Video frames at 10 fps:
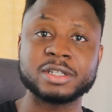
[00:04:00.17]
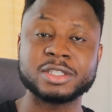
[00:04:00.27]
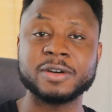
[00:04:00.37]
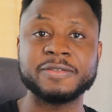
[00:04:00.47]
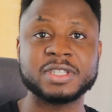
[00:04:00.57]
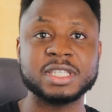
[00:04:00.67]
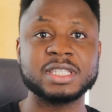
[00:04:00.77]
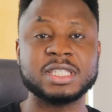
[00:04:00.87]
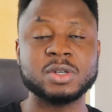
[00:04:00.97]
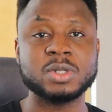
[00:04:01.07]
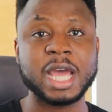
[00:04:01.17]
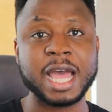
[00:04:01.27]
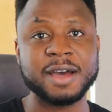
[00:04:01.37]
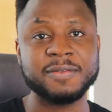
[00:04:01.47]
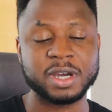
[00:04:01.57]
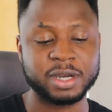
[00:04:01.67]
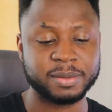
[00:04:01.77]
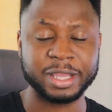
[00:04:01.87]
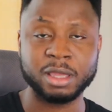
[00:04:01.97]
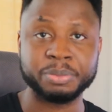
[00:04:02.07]
Security offices, they would have
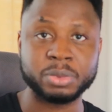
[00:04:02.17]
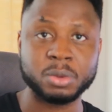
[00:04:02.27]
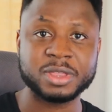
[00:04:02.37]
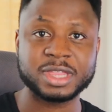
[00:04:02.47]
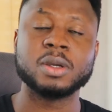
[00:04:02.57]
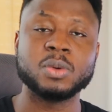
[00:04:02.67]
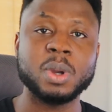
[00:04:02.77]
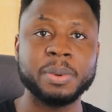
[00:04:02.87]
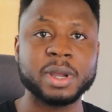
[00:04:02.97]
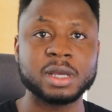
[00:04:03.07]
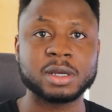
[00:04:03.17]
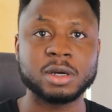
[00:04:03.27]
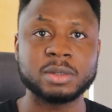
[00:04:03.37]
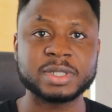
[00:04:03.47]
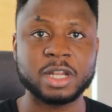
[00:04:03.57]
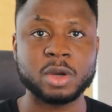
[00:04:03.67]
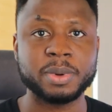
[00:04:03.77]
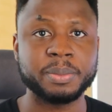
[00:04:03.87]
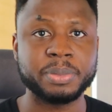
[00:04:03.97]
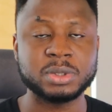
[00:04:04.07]
like a booth where people can come sign up
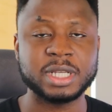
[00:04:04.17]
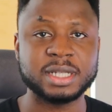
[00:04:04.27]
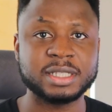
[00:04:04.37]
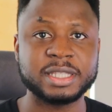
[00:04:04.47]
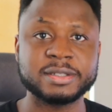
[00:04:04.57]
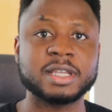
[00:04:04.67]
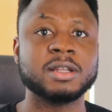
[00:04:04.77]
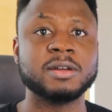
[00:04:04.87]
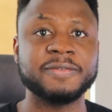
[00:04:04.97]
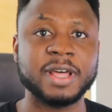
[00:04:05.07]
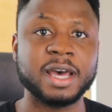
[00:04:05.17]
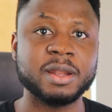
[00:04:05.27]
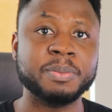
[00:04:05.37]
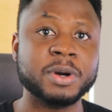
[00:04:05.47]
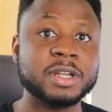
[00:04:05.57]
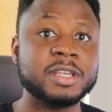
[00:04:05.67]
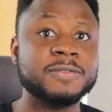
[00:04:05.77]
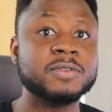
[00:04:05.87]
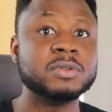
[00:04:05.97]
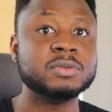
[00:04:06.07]
and put their details and all of that. But
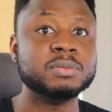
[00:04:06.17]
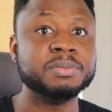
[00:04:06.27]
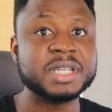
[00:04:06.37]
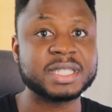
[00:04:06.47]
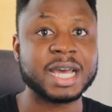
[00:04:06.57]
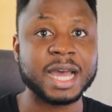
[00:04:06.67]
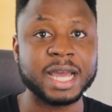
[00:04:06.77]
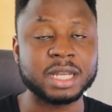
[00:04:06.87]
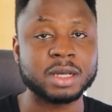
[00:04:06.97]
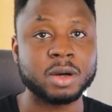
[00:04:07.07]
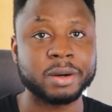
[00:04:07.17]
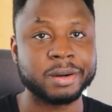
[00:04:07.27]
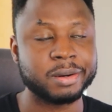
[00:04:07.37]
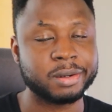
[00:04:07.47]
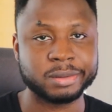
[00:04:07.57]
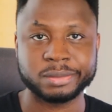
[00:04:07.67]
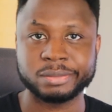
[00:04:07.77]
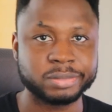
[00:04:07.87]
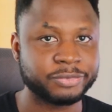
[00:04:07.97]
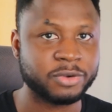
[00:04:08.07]
if you miss that, or
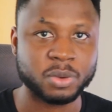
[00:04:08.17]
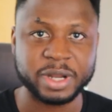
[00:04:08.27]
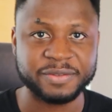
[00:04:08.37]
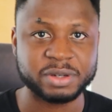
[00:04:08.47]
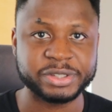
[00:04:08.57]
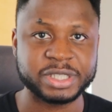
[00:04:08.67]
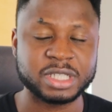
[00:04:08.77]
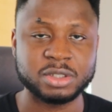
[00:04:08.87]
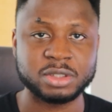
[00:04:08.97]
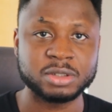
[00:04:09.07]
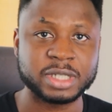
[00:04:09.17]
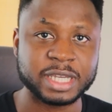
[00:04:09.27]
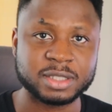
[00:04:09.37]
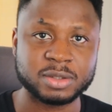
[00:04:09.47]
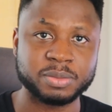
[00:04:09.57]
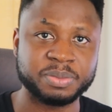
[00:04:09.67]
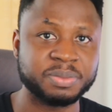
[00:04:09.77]
for whatever reason you don't get to